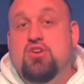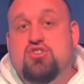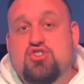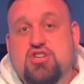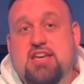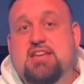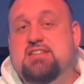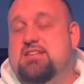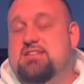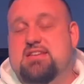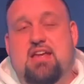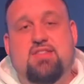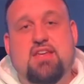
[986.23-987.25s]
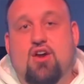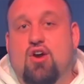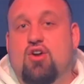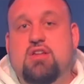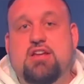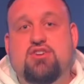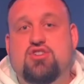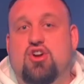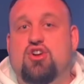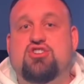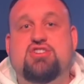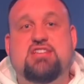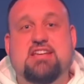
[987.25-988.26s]
Jesus and the early
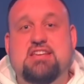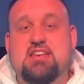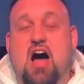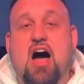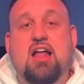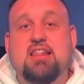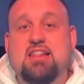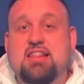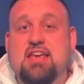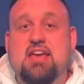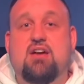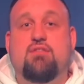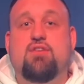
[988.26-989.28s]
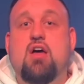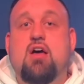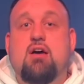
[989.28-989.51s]
church did not live